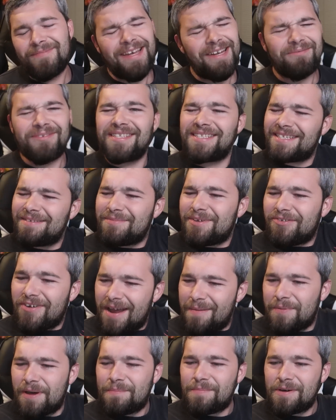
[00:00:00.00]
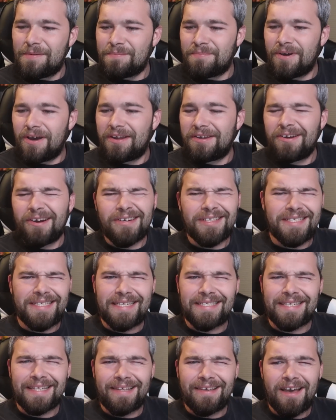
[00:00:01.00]
Man, we seem to wrap up on Pawniards
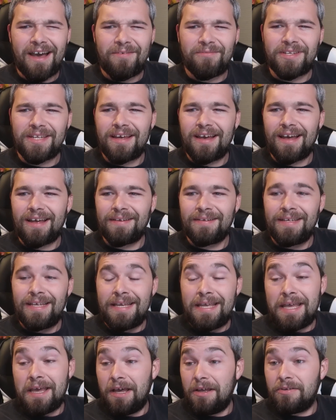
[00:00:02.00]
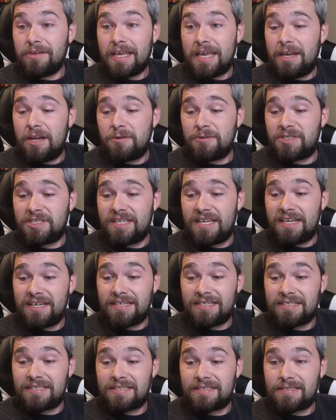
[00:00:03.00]
decently often, huh? Oh,
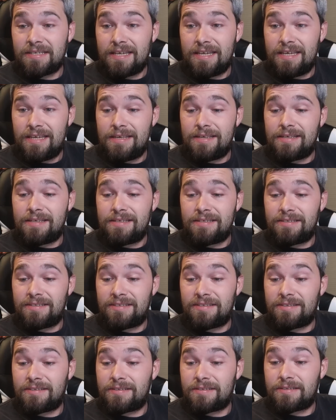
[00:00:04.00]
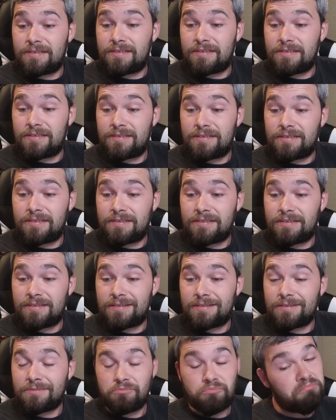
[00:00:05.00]
806
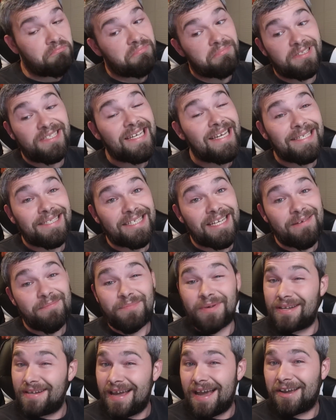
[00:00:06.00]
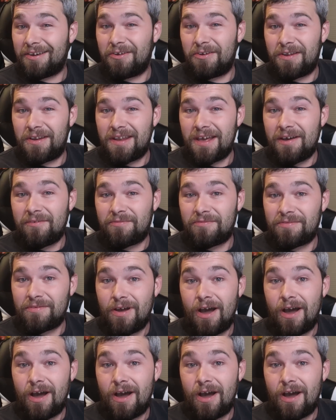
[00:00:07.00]
is decent, but not good enough.